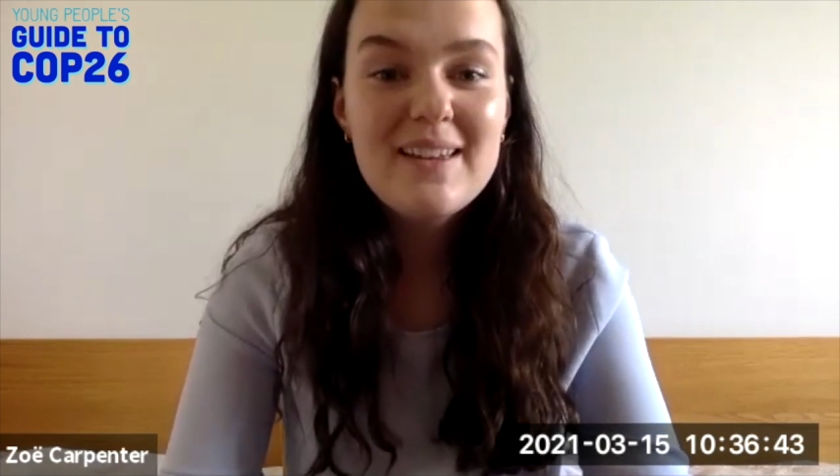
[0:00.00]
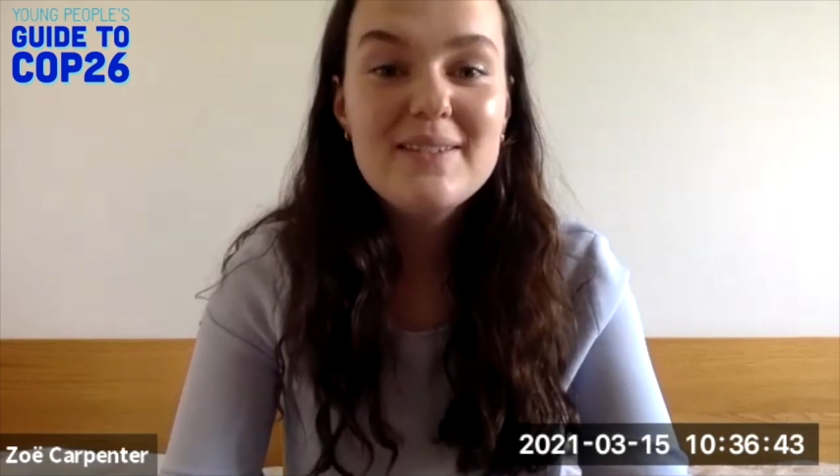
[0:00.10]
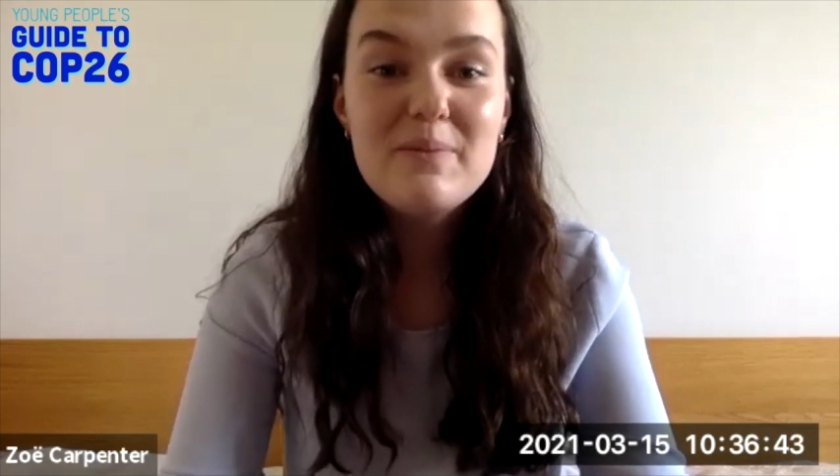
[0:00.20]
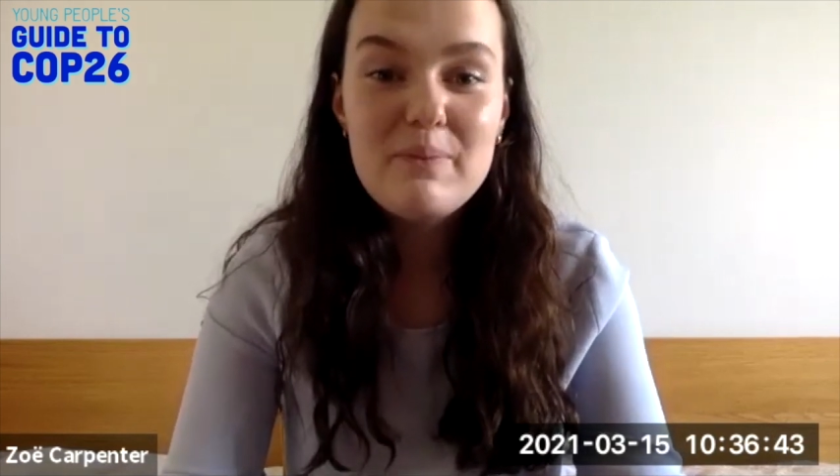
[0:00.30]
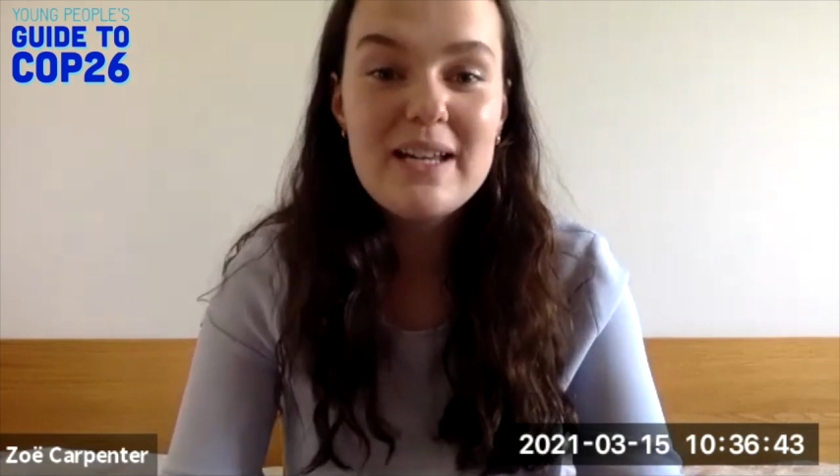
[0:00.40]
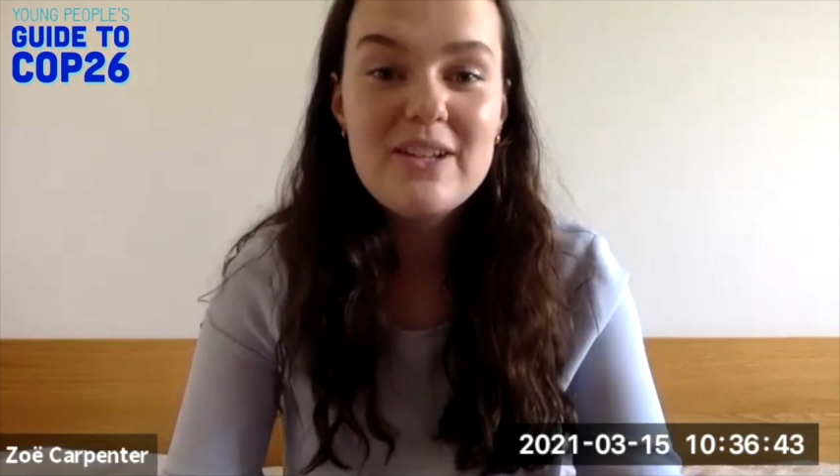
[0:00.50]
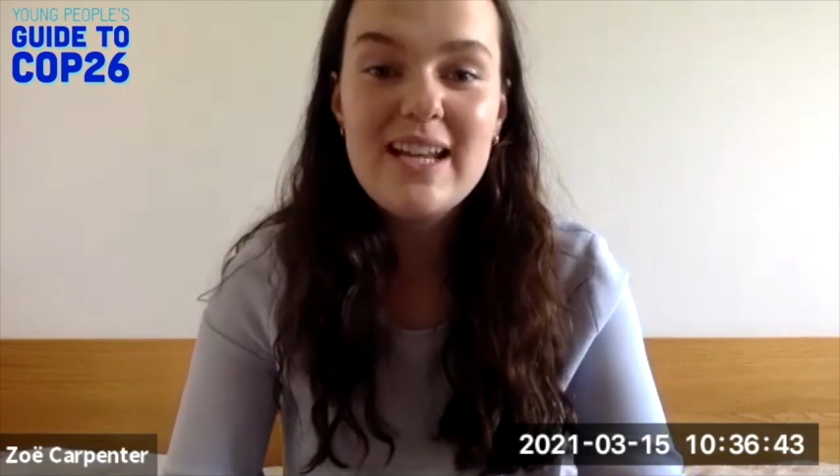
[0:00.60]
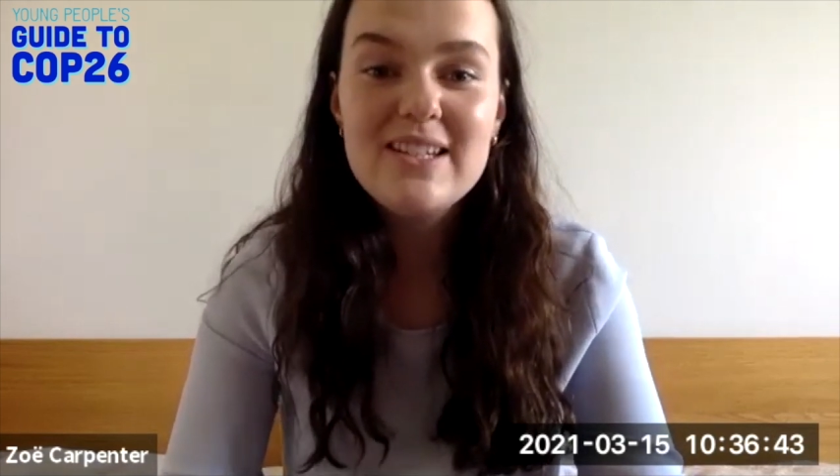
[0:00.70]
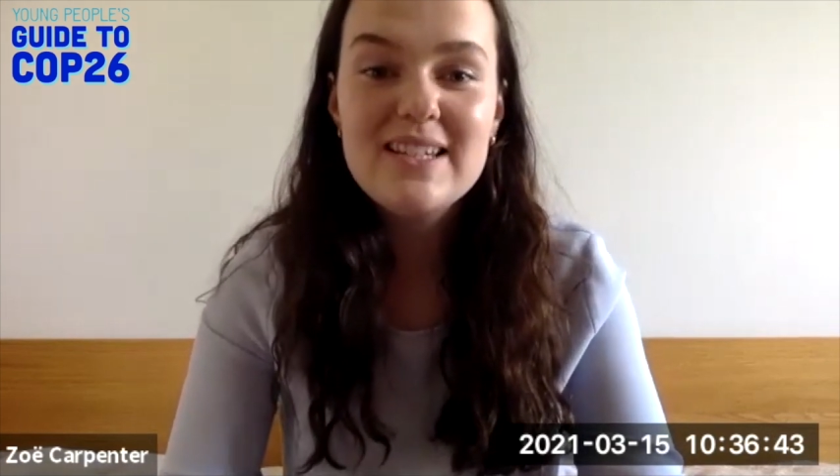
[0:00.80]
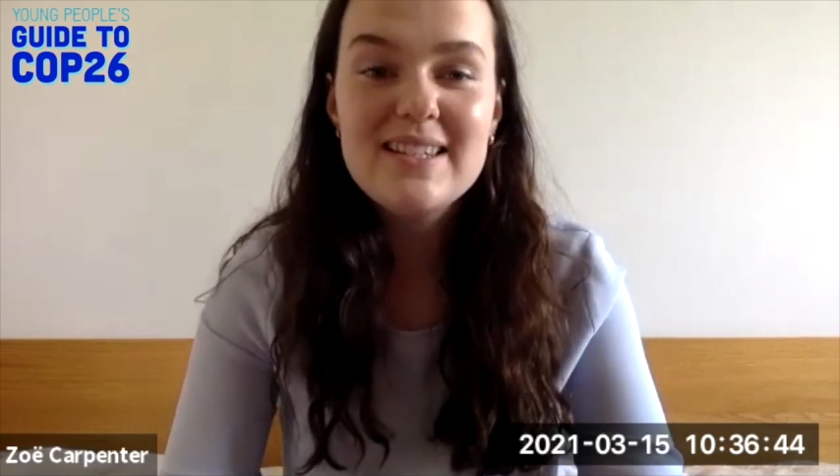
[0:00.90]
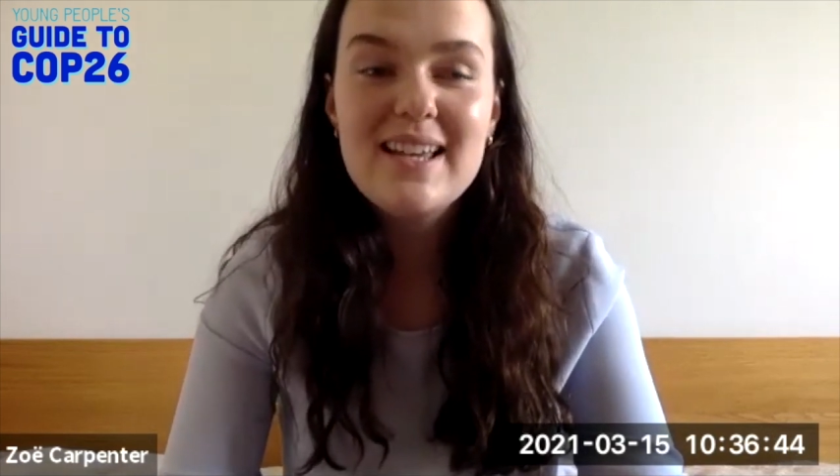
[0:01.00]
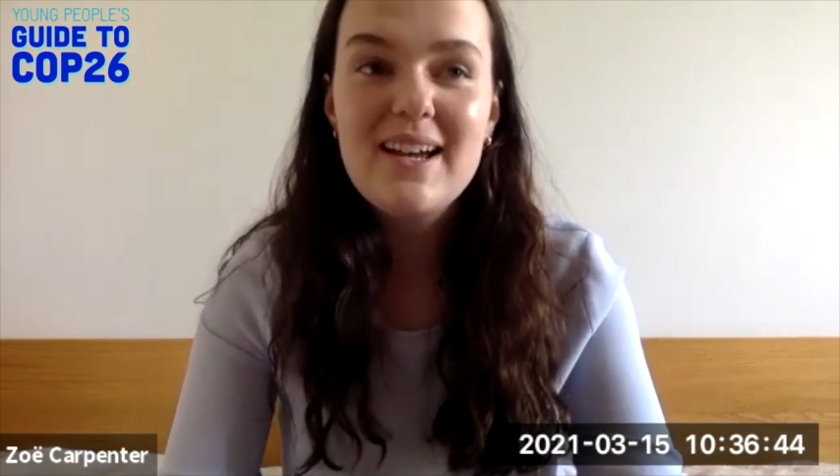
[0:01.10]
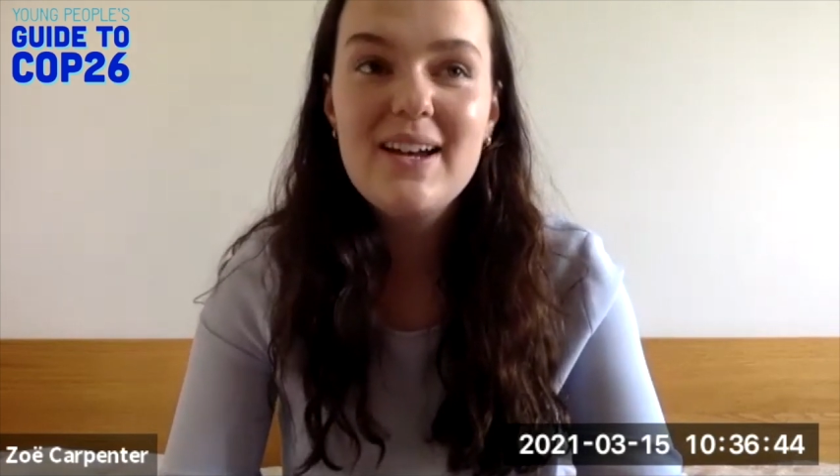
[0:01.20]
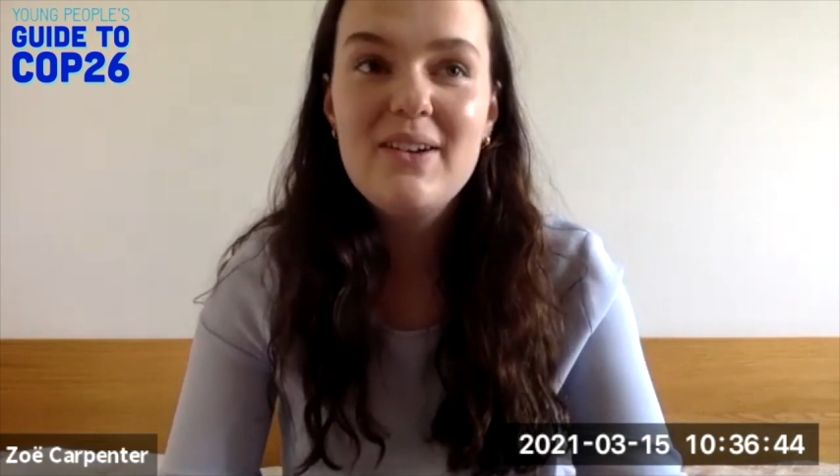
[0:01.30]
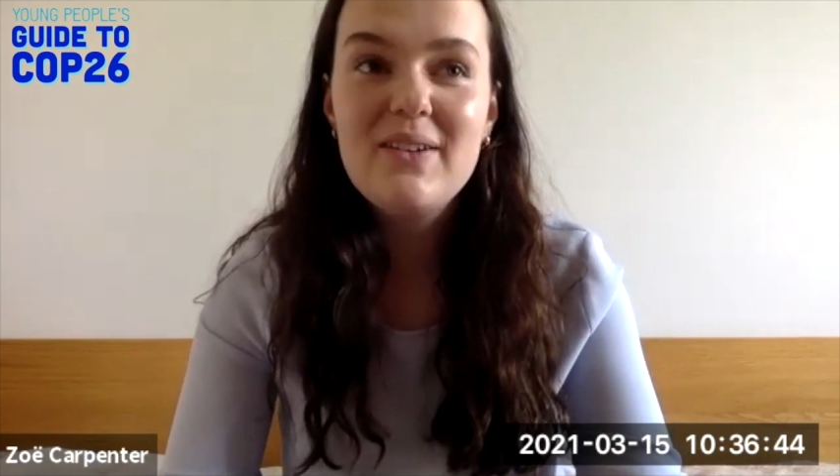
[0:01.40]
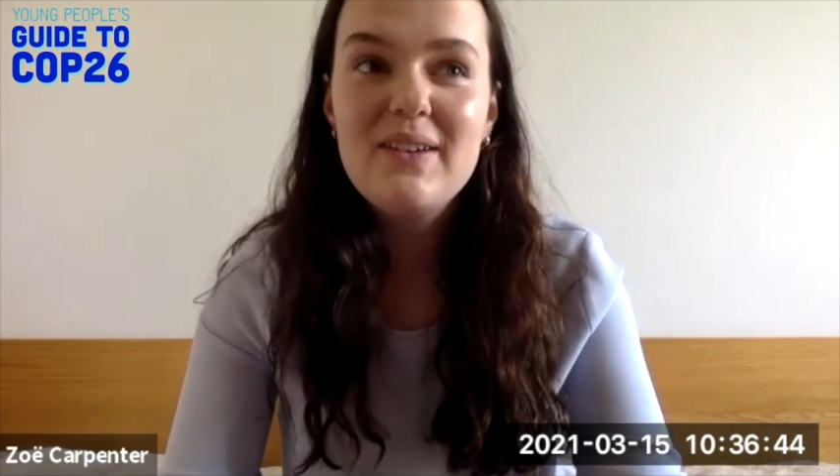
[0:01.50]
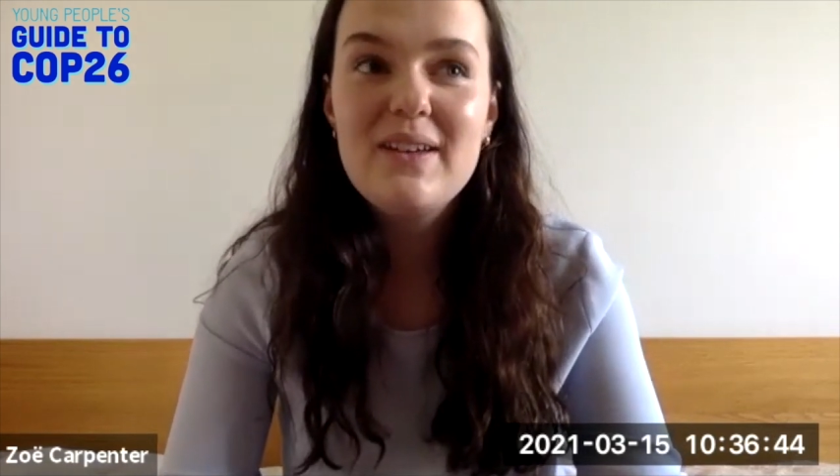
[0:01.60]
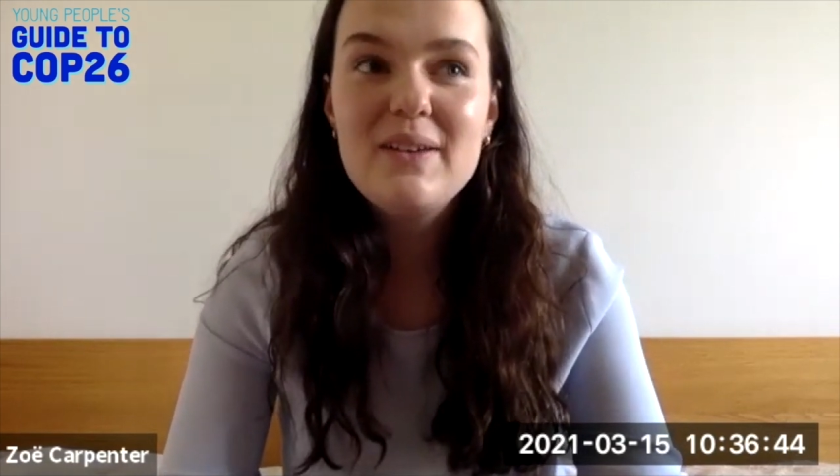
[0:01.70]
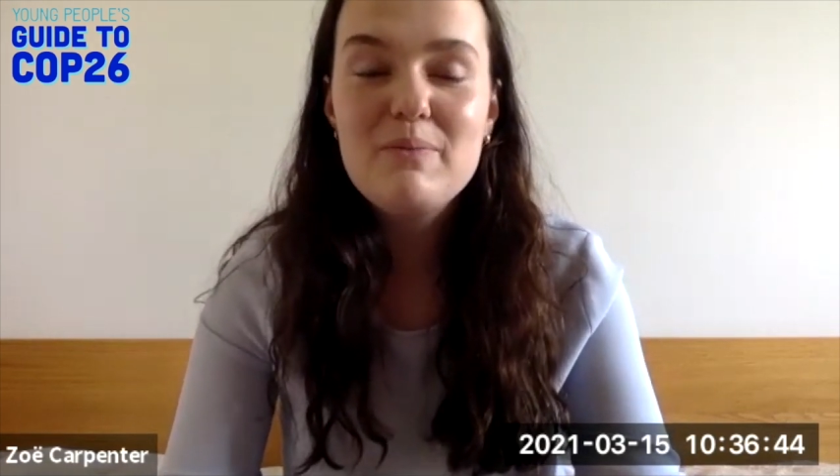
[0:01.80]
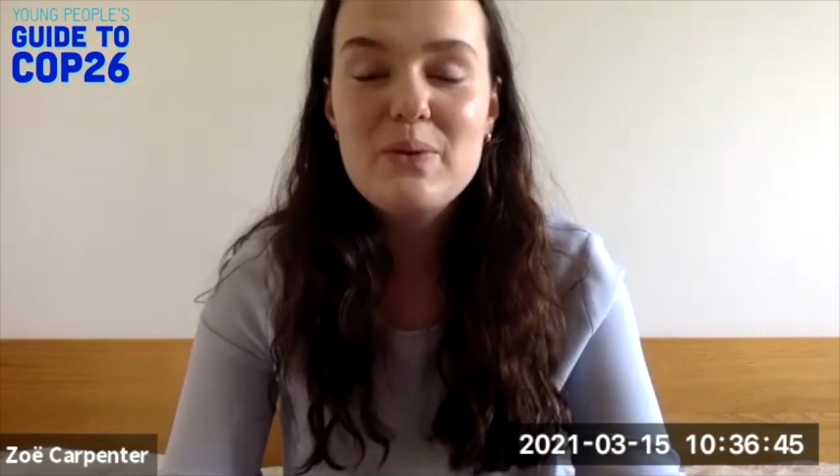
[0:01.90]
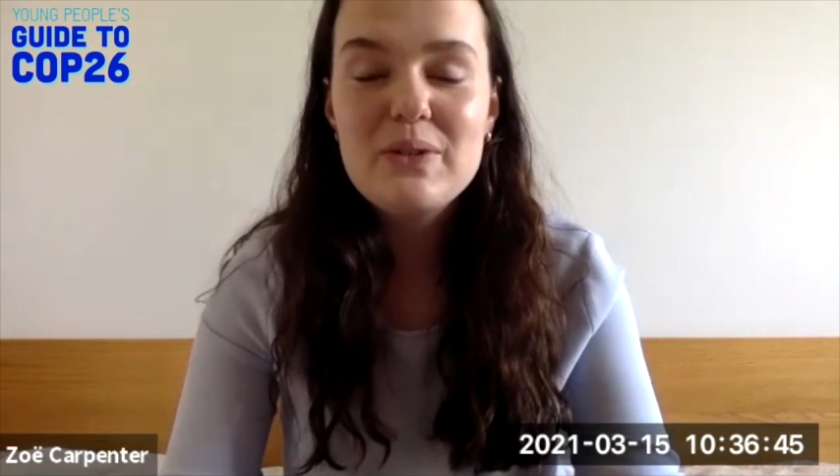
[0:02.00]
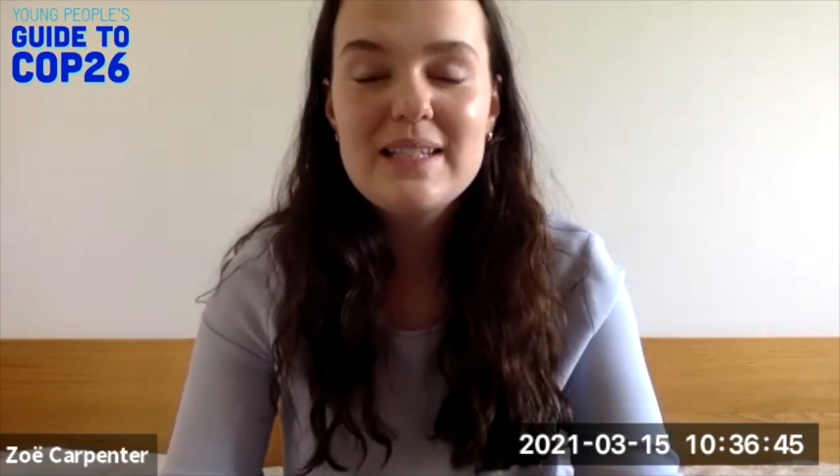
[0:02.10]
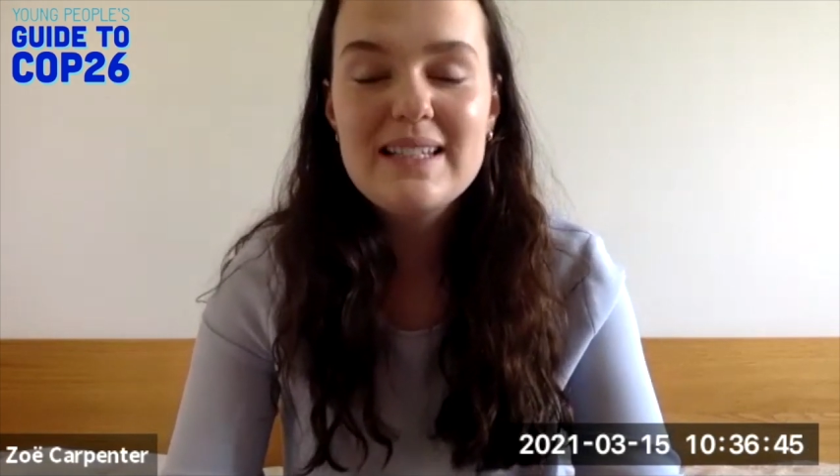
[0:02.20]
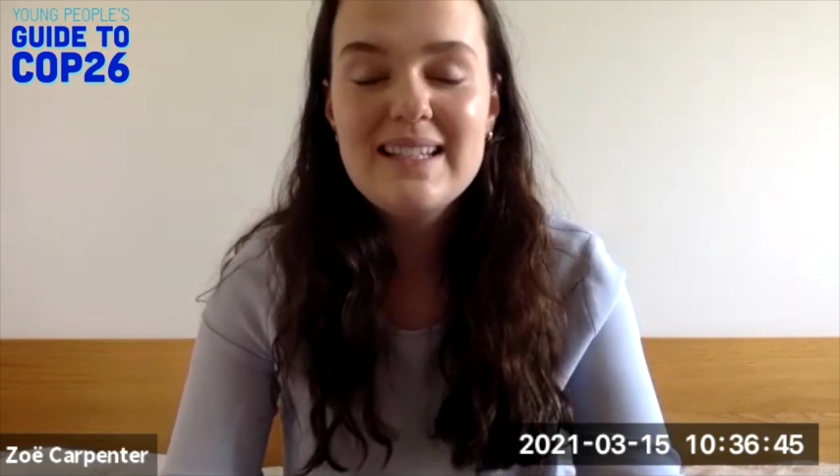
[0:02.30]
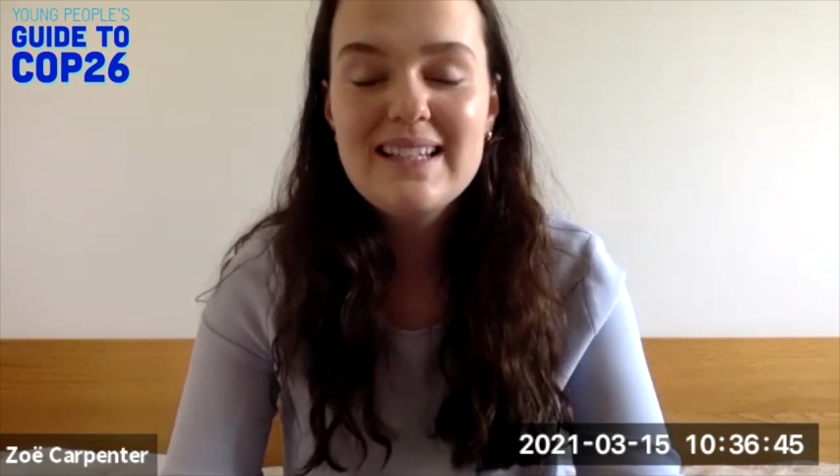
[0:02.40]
some big changes that are important.